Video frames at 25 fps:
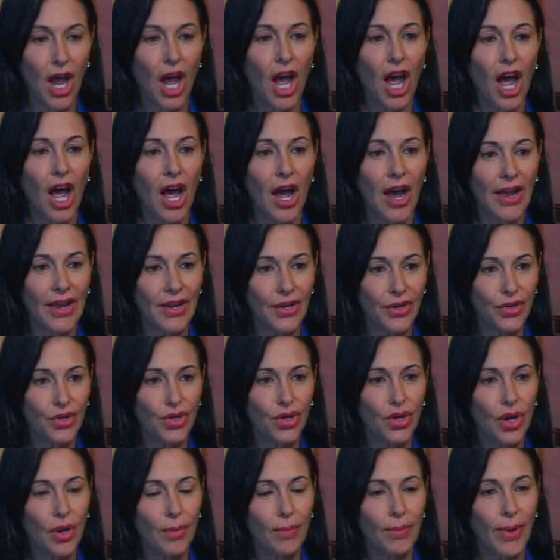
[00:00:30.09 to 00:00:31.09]
hired
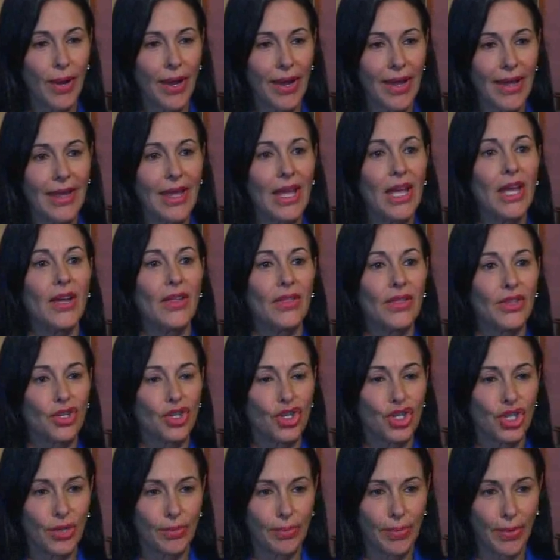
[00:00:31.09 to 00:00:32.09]
by the
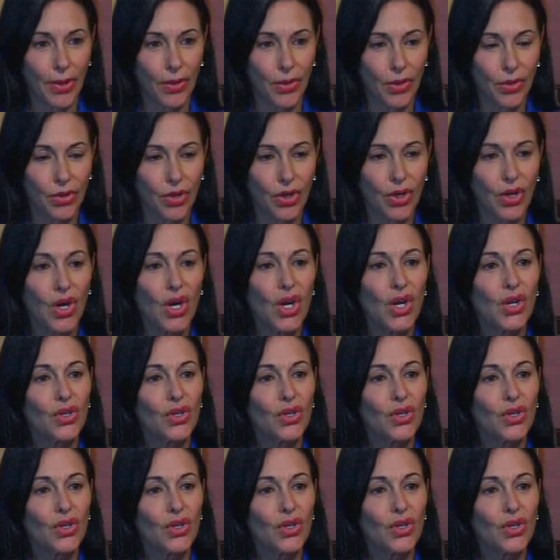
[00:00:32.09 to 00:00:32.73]
ship owner